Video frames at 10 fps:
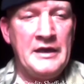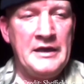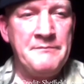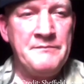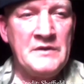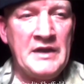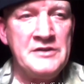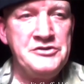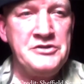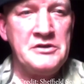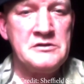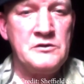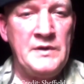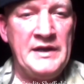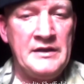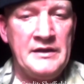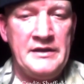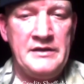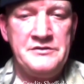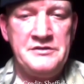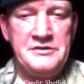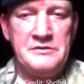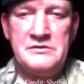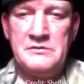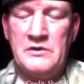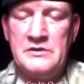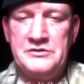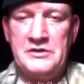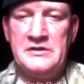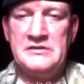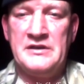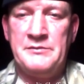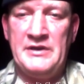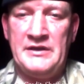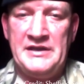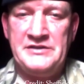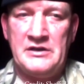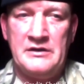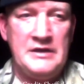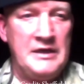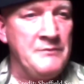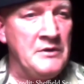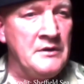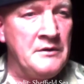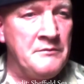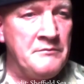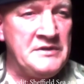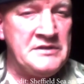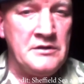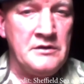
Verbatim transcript: no matter how long, we will never forget that, that, that we're a part of that that community.